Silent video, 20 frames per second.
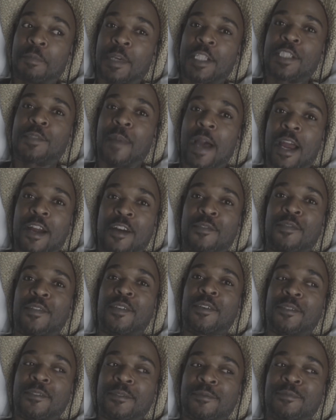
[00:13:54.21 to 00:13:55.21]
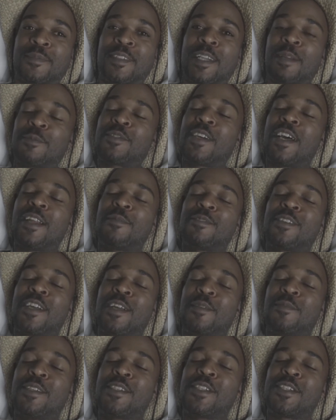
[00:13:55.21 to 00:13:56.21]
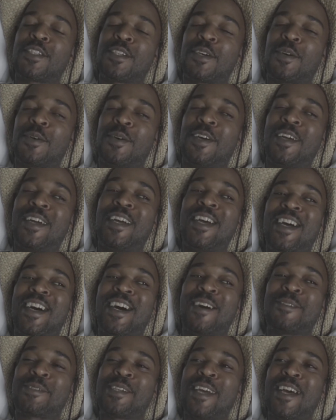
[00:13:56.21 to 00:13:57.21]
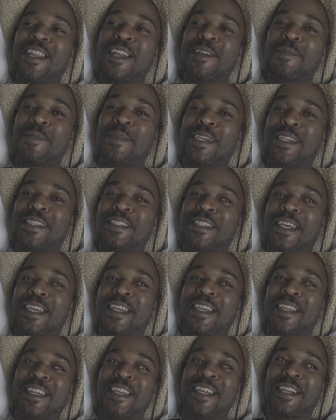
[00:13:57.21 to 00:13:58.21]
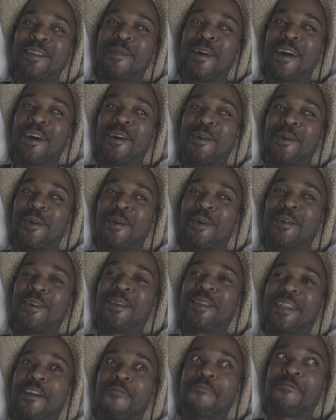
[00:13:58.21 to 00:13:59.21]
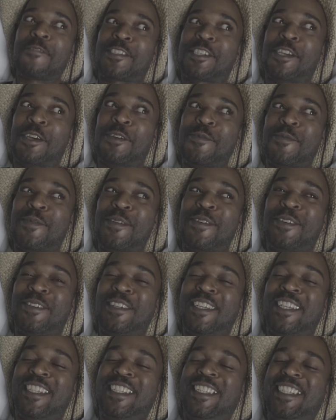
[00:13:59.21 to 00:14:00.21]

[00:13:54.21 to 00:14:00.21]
It's a microphone. I'm trying to be so, I'm trying not to be a dick and get in my whole, like what you want?